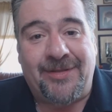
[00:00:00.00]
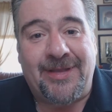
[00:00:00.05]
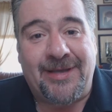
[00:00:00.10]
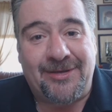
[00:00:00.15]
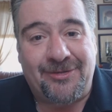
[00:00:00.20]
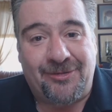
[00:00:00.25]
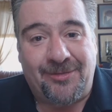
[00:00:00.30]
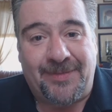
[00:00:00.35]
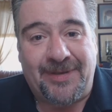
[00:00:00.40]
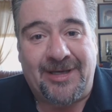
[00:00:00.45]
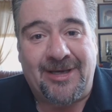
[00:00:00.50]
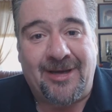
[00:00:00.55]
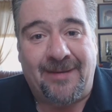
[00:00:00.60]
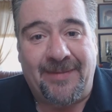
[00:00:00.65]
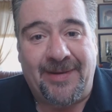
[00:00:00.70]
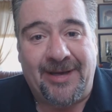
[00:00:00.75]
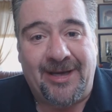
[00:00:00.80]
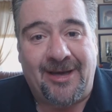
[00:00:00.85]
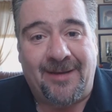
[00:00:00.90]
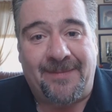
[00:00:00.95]
things will be
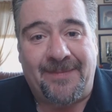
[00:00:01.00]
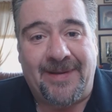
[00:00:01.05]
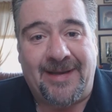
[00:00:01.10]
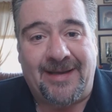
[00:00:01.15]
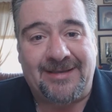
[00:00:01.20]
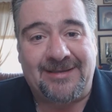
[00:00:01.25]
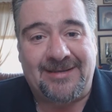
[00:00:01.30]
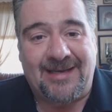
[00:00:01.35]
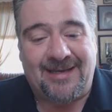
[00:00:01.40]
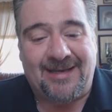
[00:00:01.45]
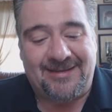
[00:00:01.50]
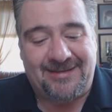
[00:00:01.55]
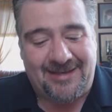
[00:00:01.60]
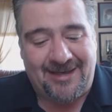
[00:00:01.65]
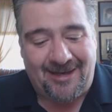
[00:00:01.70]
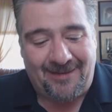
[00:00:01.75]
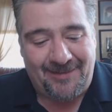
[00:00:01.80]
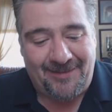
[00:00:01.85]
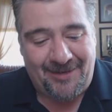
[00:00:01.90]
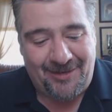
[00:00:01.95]
coming up as
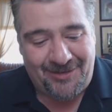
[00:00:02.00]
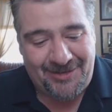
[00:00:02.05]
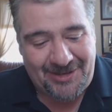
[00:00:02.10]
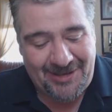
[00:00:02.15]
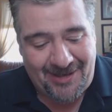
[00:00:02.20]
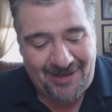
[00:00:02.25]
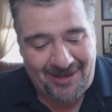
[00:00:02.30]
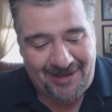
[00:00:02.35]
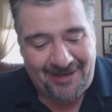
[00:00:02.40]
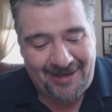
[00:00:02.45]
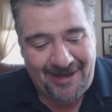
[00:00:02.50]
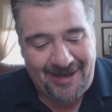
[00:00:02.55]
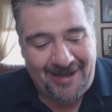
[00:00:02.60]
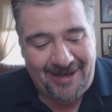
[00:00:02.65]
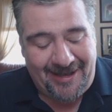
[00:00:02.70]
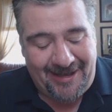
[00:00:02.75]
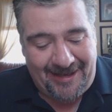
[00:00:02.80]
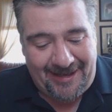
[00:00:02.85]
time goes on.